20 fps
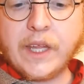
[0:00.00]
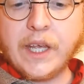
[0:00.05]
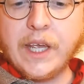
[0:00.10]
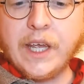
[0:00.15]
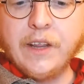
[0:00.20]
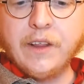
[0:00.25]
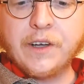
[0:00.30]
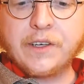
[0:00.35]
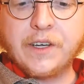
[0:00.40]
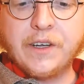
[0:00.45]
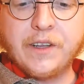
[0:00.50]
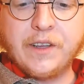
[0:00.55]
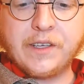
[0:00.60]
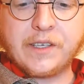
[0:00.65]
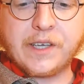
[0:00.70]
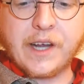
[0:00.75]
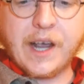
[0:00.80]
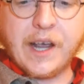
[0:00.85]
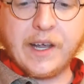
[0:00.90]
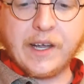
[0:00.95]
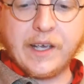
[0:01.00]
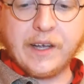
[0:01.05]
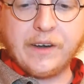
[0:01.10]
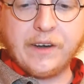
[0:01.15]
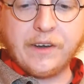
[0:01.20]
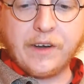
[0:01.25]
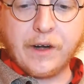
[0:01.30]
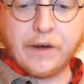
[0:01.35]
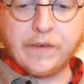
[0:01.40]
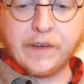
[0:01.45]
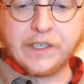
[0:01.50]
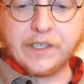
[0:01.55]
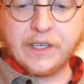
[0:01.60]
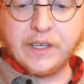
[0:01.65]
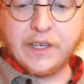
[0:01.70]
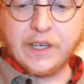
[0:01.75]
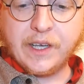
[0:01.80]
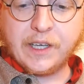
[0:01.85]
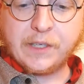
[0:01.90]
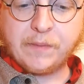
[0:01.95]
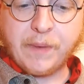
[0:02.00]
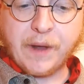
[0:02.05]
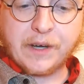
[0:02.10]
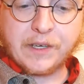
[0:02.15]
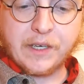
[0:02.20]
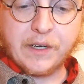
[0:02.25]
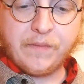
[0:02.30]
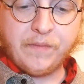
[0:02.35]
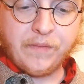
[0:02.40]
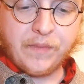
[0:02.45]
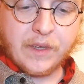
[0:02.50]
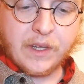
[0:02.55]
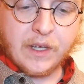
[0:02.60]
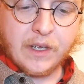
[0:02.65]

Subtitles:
He looked into the sky again, nervous, expectant.